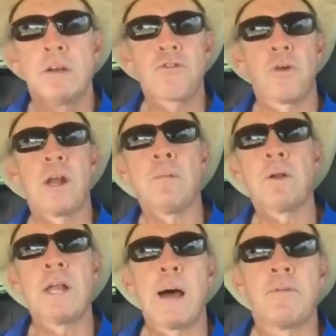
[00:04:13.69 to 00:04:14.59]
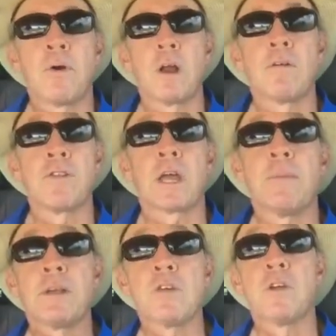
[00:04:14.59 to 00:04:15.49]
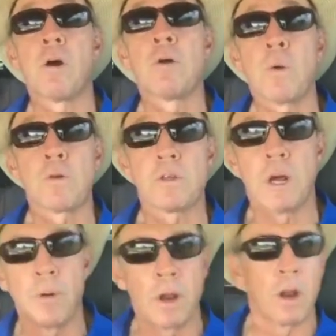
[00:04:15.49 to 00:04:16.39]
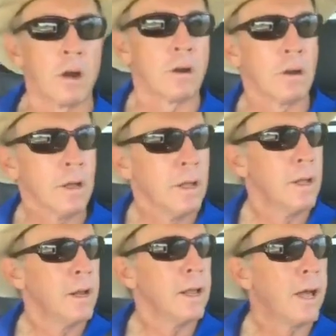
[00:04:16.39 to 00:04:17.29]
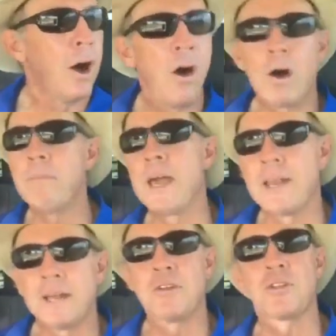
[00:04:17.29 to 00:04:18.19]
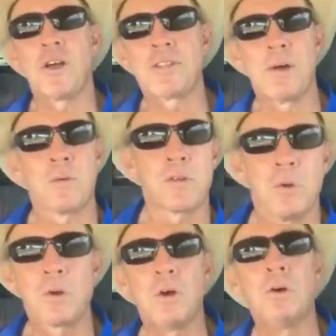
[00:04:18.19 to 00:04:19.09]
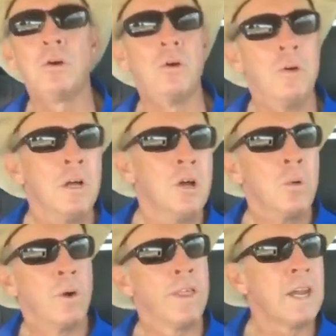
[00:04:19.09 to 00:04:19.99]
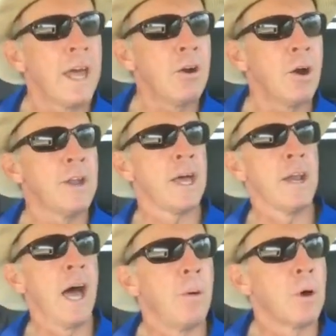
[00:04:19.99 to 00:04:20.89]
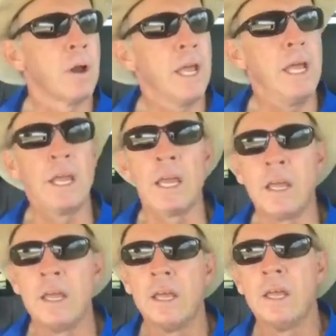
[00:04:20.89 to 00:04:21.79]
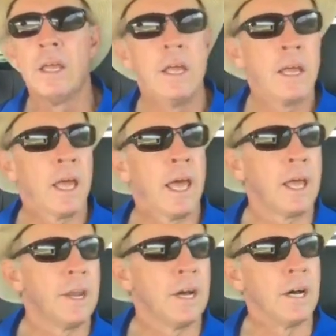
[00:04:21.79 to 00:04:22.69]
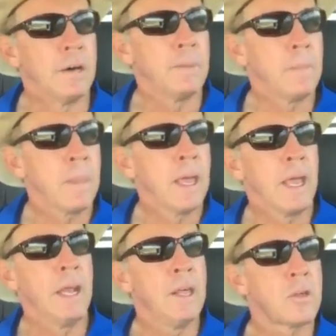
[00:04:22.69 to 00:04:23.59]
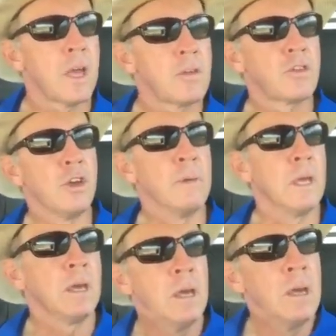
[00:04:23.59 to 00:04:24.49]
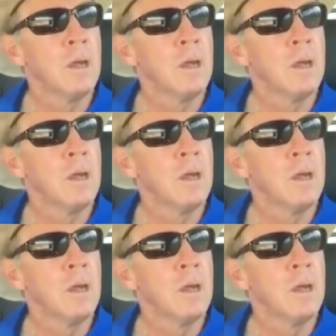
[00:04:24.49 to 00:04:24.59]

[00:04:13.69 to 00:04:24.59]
just afraid I'm going to die before I learn everything about these darn horses that I want to learn. Oh man, I just thought that was so cool. Well, then later on that night, we're eating, and he says to me,